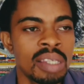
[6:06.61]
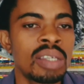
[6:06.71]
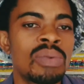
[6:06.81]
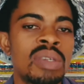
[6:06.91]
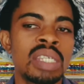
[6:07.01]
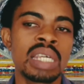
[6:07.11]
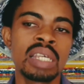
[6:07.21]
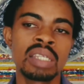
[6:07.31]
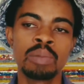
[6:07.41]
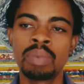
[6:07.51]
things we
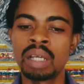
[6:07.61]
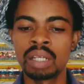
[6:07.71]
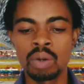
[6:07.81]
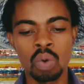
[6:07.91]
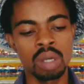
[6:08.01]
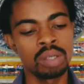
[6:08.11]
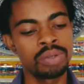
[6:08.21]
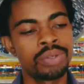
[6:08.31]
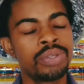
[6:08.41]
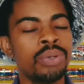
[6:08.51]
discussed in planning
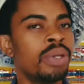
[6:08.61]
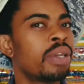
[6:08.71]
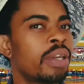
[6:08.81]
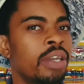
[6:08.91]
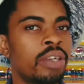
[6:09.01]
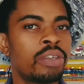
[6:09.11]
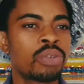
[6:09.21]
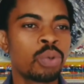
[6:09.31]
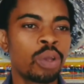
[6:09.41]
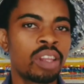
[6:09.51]
was doing a
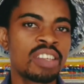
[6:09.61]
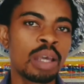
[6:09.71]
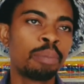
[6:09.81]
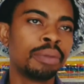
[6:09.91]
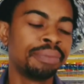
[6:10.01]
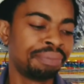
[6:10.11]
soil sample.